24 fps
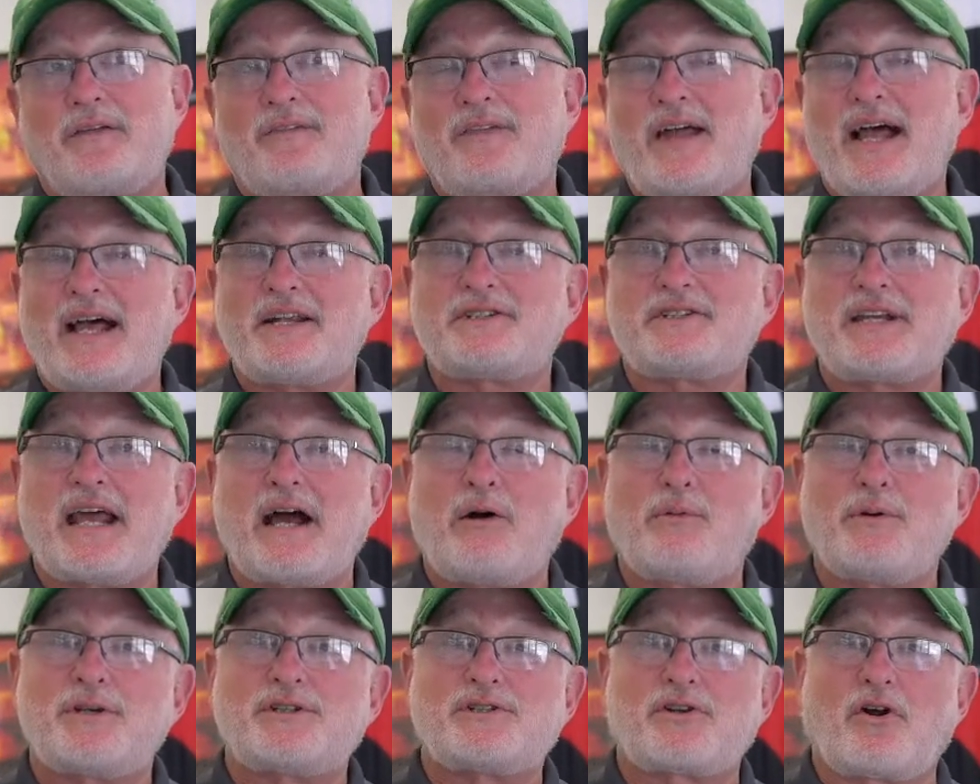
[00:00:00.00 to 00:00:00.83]
that's
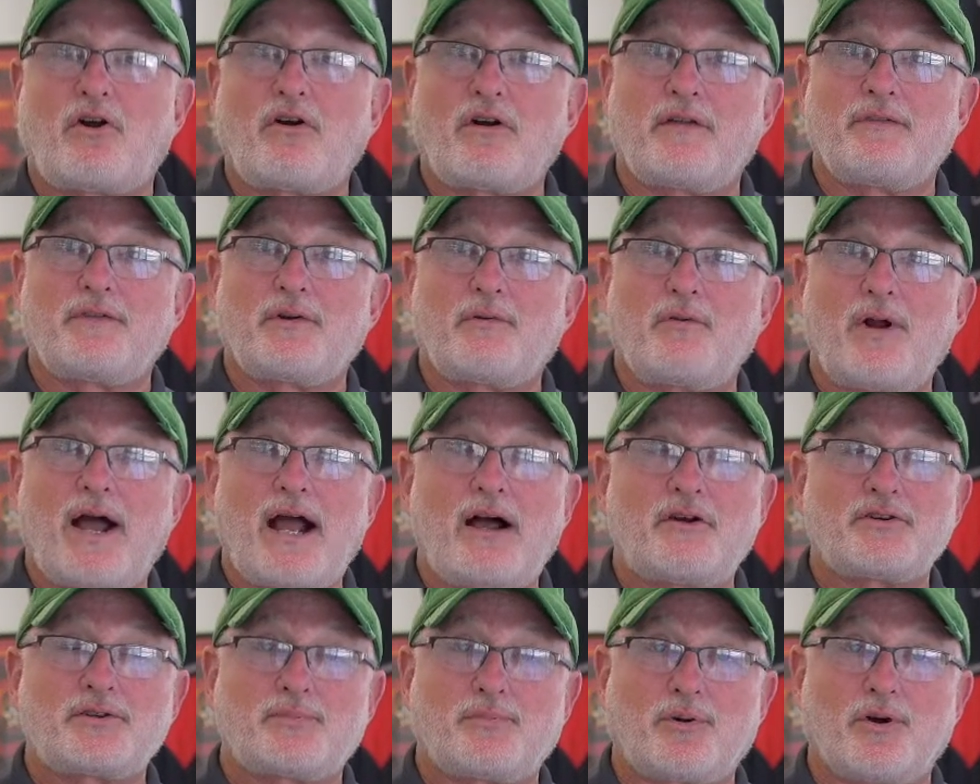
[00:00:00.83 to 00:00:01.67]
how we started the
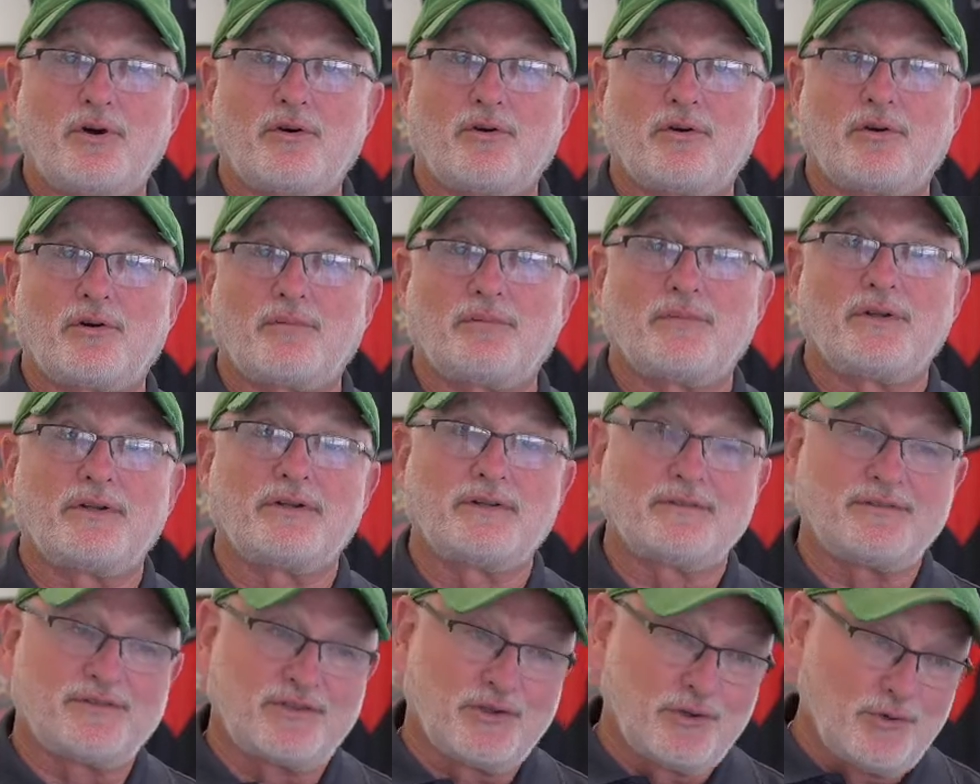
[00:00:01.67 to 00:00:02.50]
Roush program
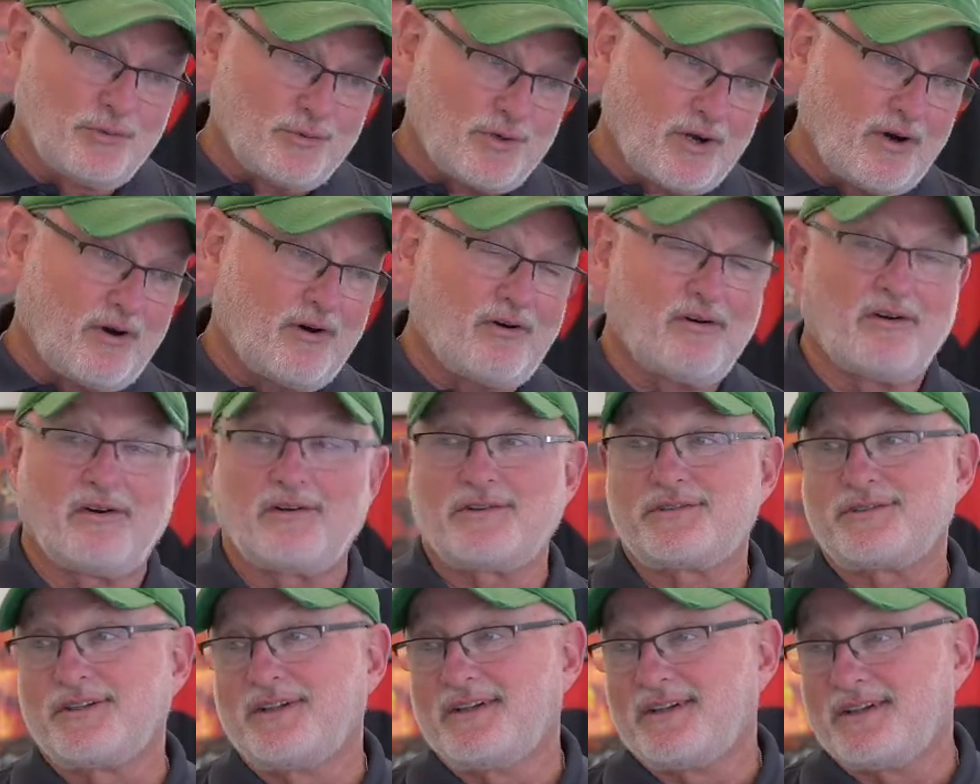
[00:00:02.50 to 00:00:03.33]
two
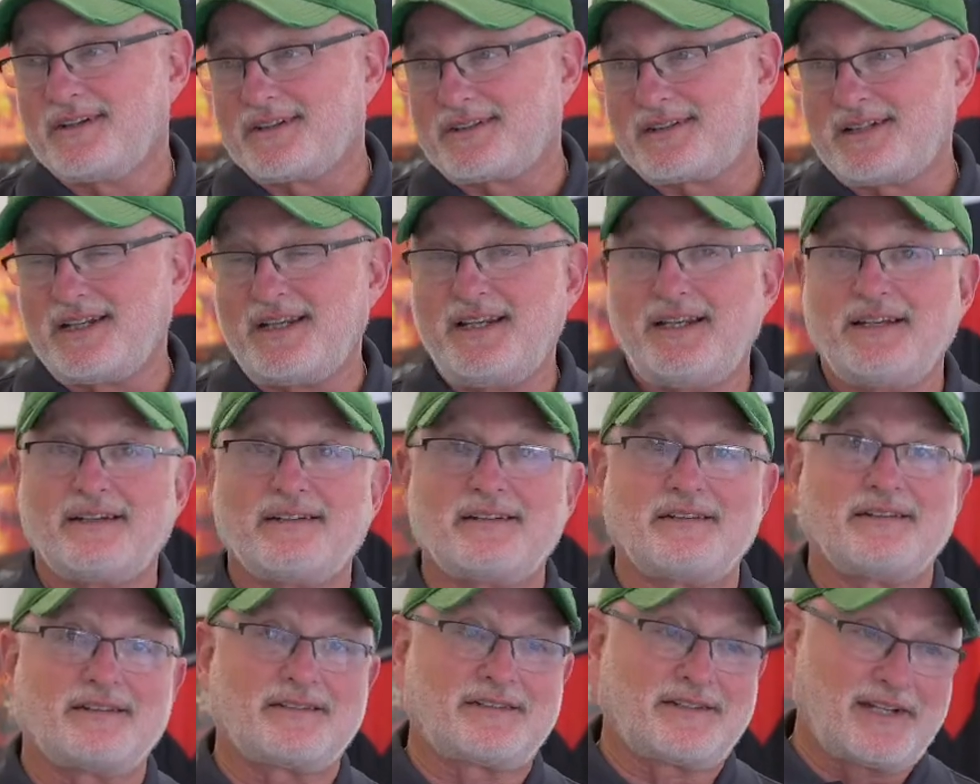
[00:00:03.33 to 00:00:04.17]
cars, a
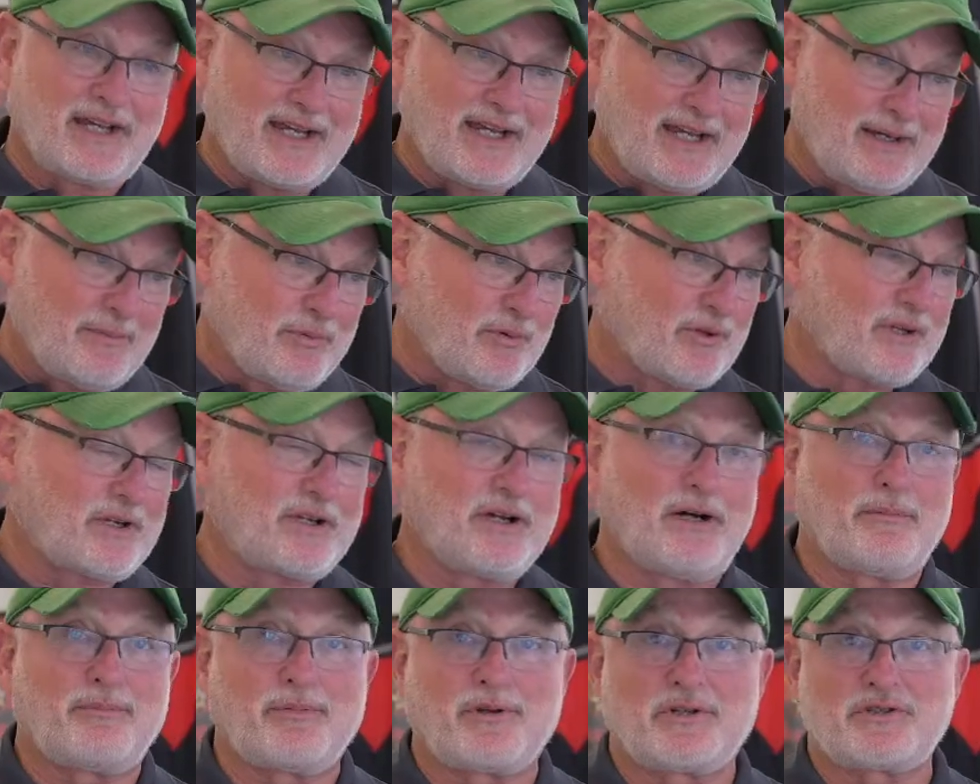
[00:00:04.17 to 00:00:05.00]
tent, a table, a
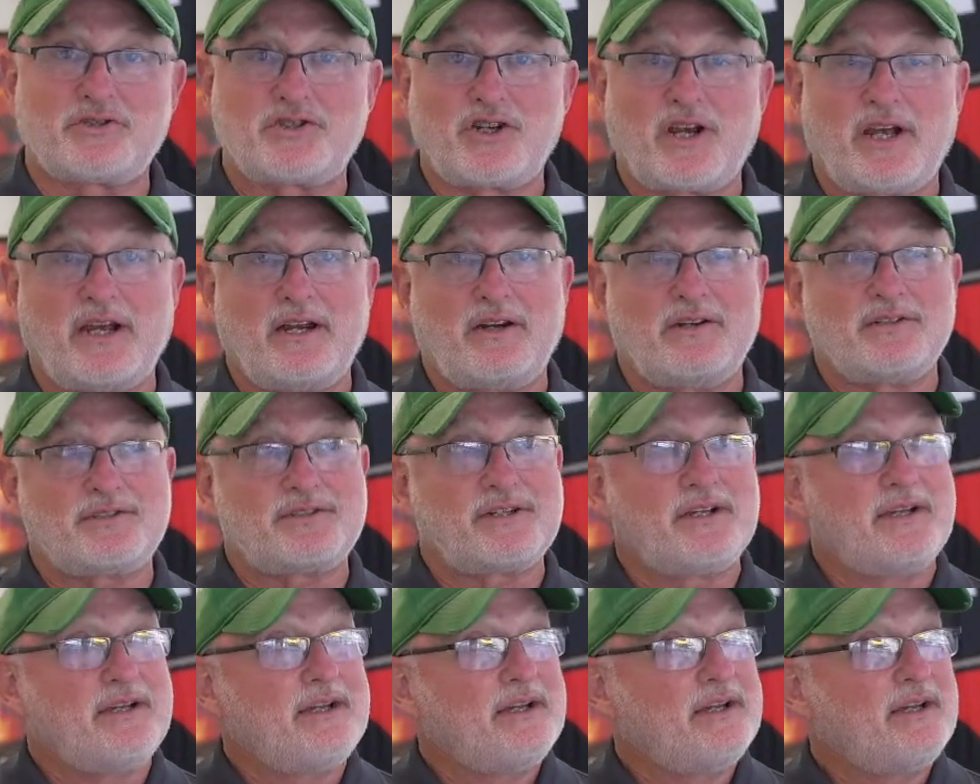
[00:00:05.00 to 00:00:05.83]
couple of chairs,